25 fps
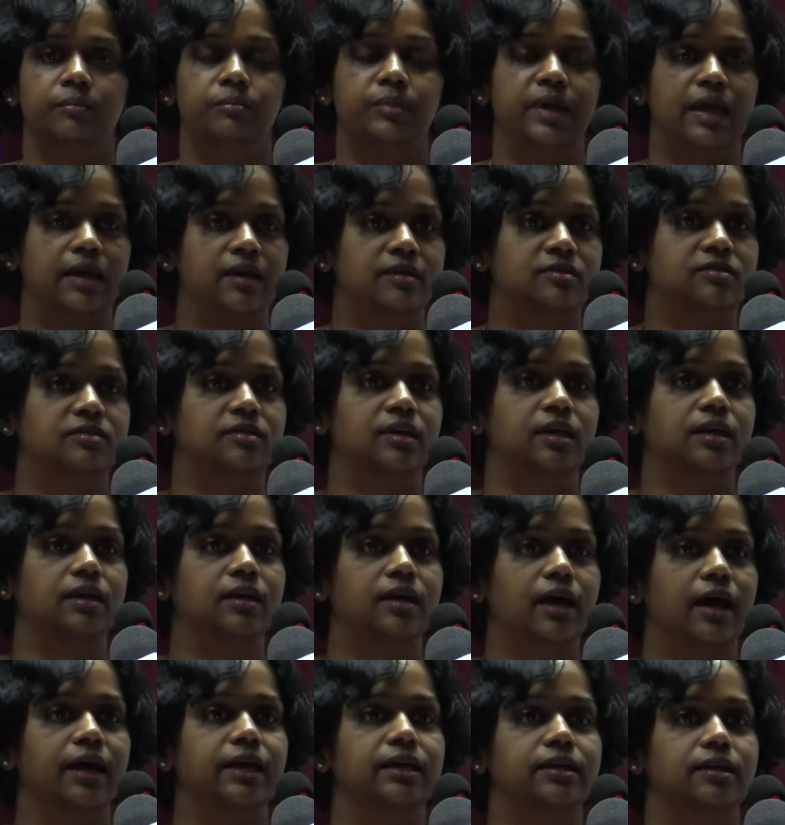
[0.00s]
basic
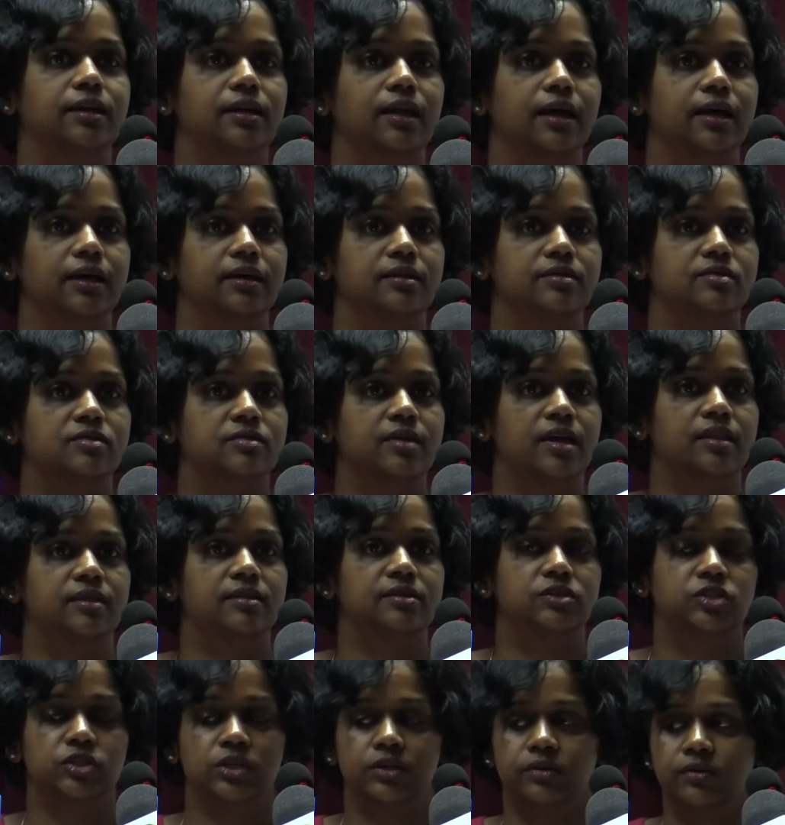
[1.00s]
guidelines that
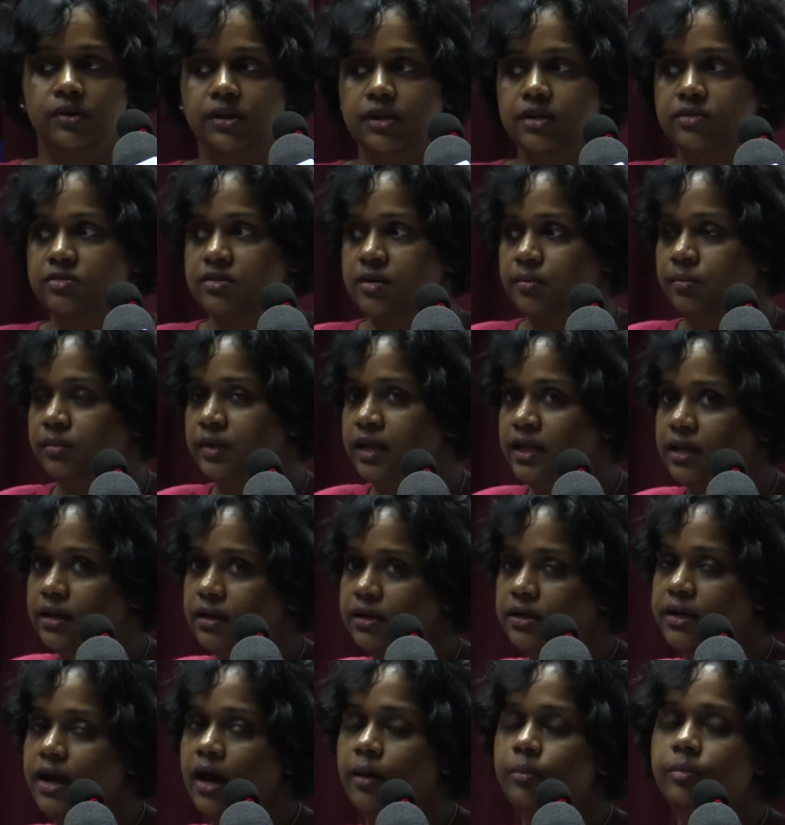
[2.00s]
the General Assembly
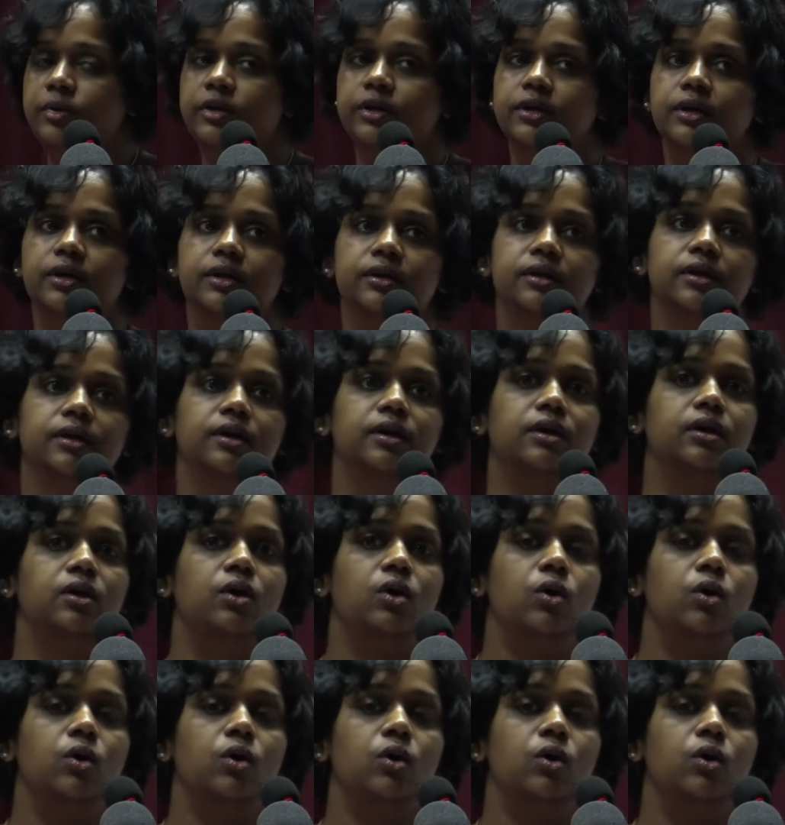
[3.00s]
adopted,